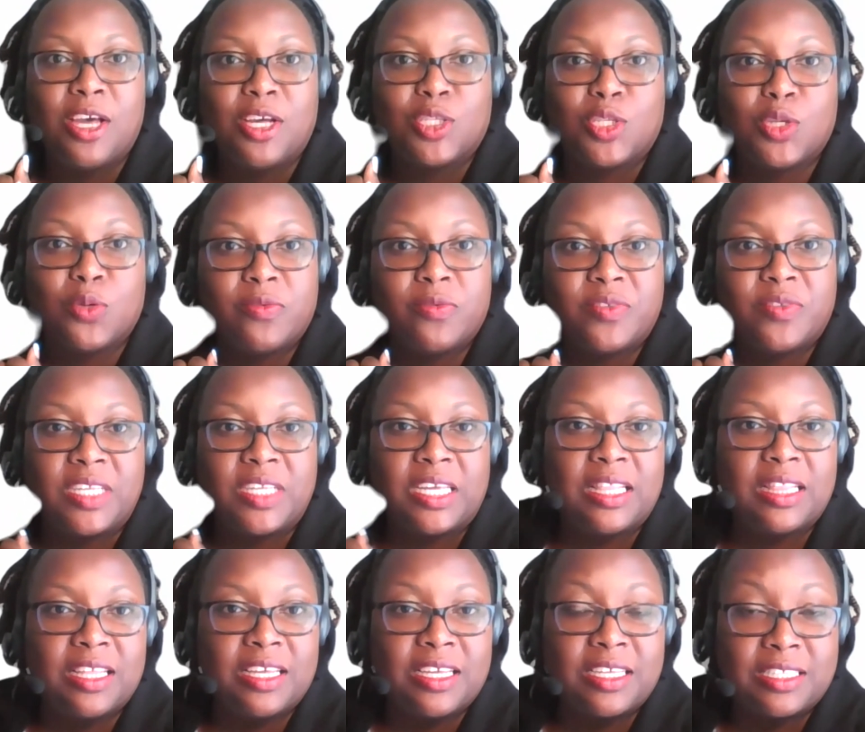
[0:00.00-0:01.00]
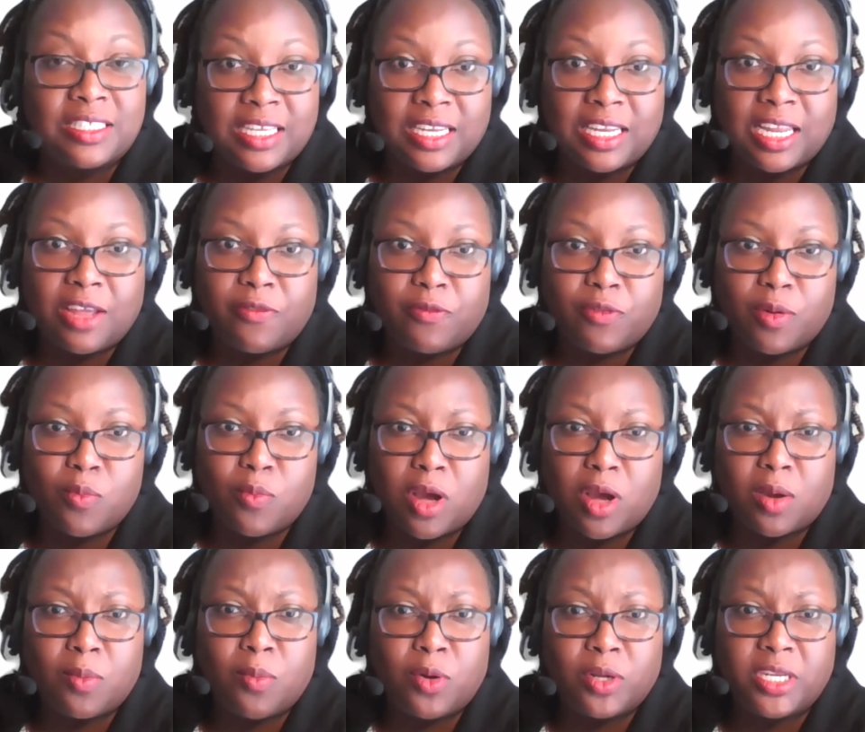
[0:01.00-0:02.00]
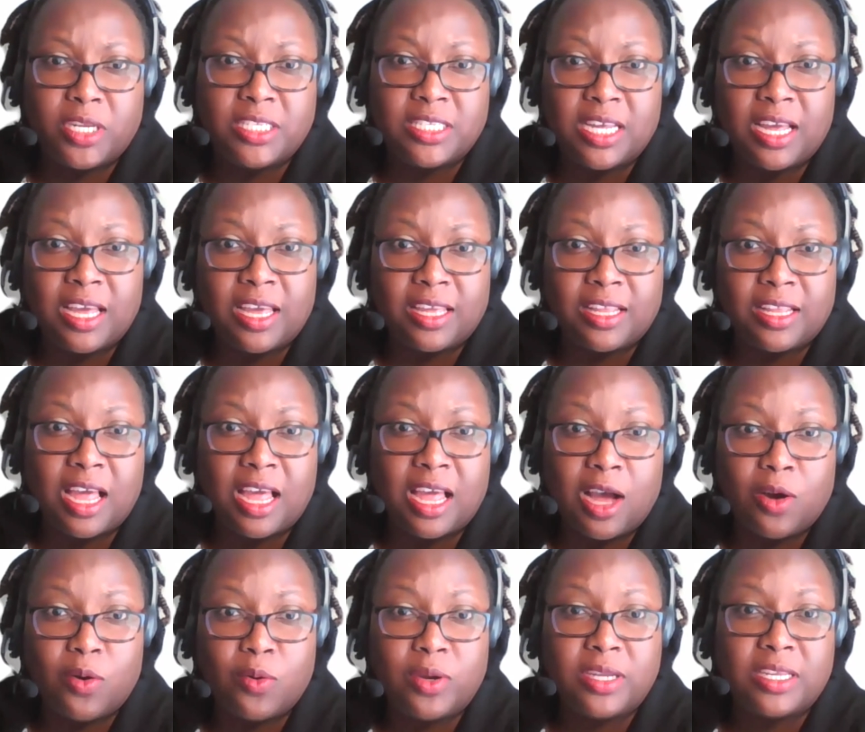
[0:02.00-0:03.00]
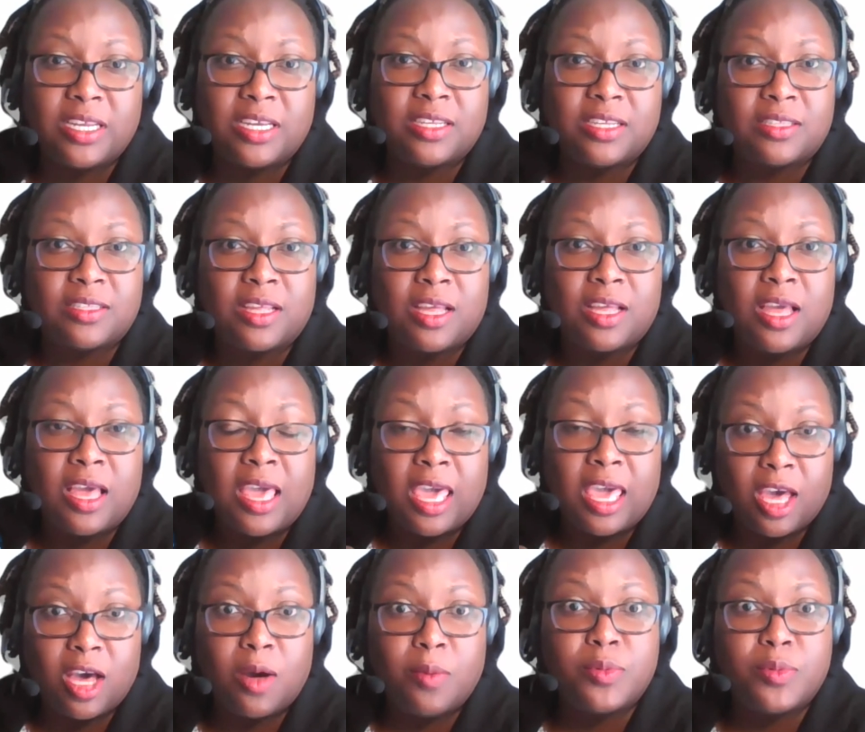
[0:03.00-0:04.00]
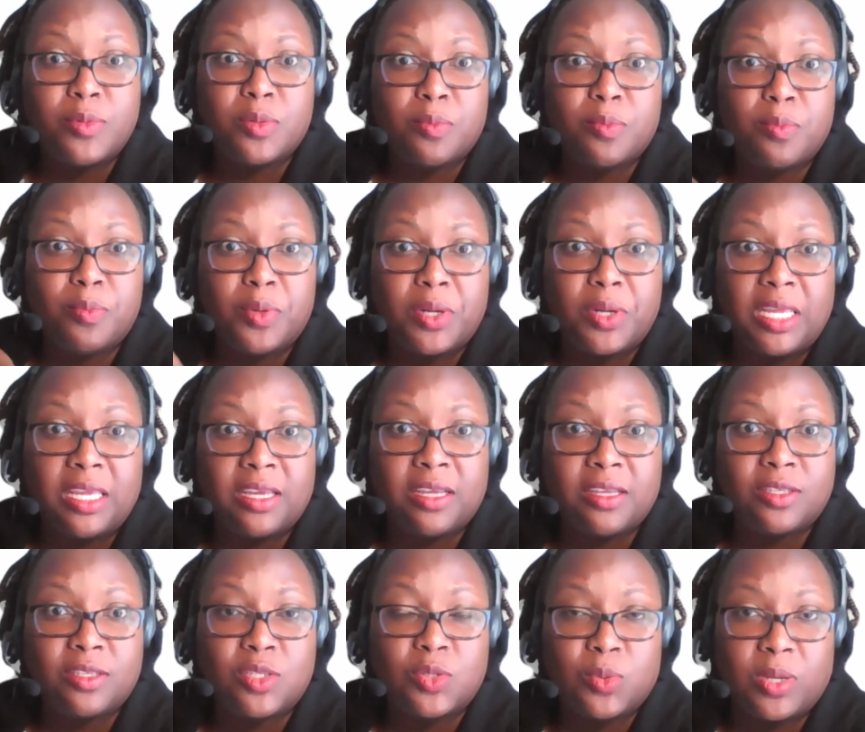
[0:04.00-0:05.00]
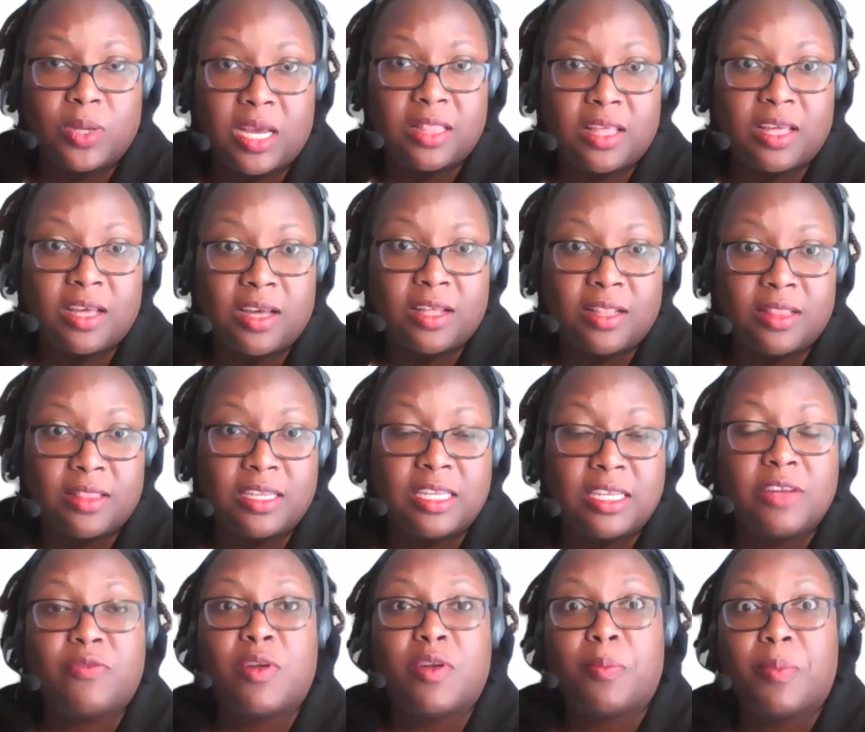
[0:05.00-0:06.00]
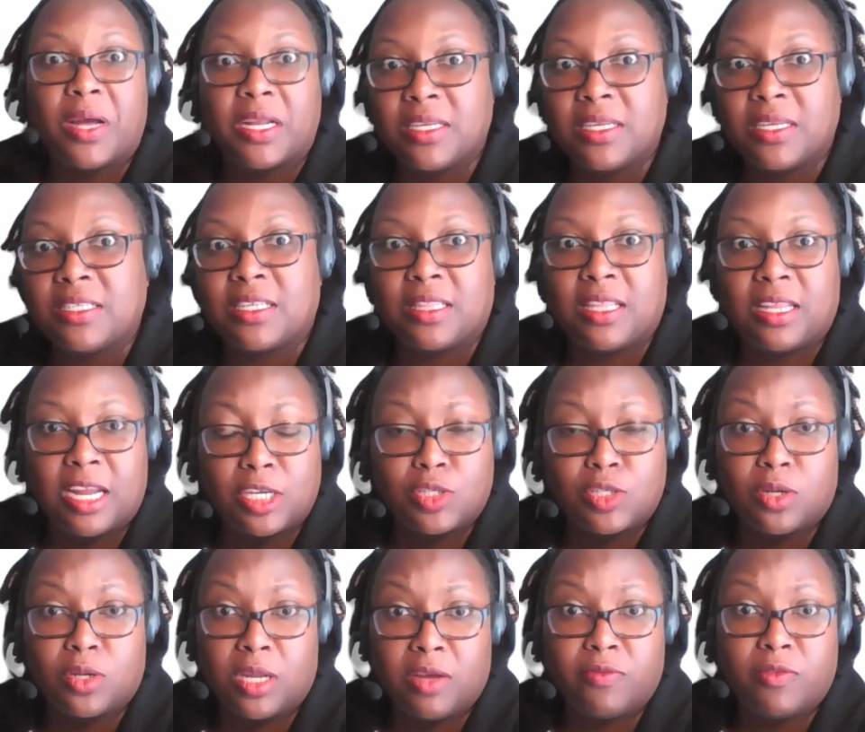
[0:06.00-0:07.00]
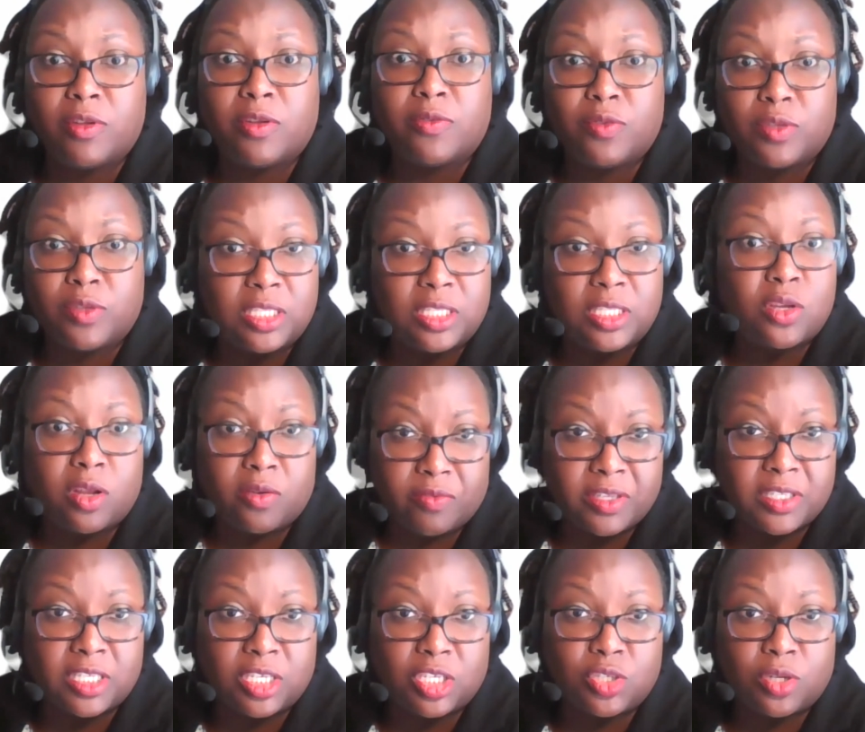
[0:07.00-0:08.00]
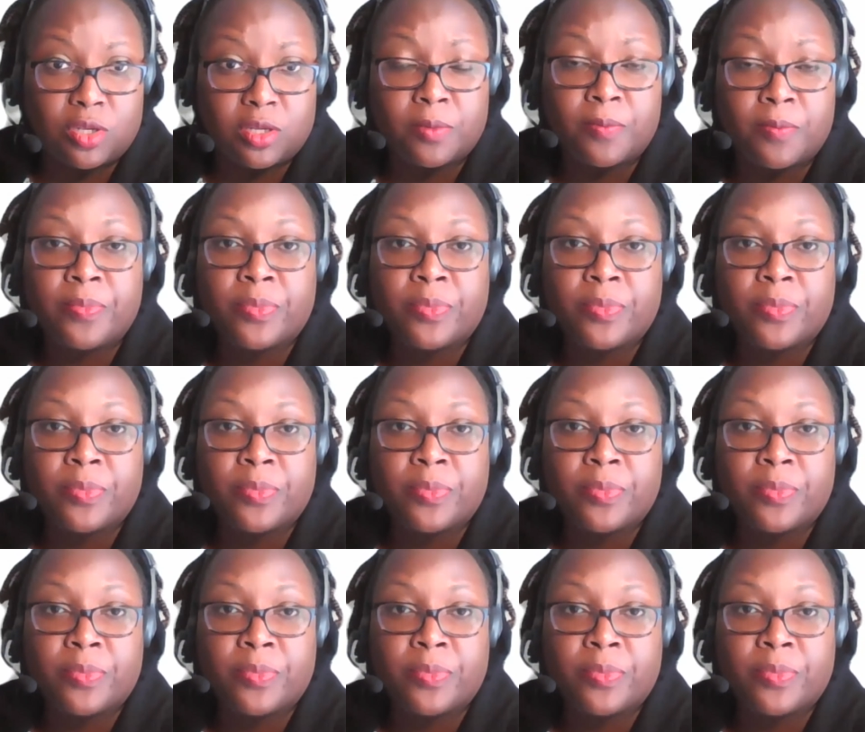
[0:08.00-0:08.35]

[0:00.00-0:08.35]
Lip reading: So we've seen the Sendai Framework Monitor and how it has helped bring together the different partners at the national level for this conversation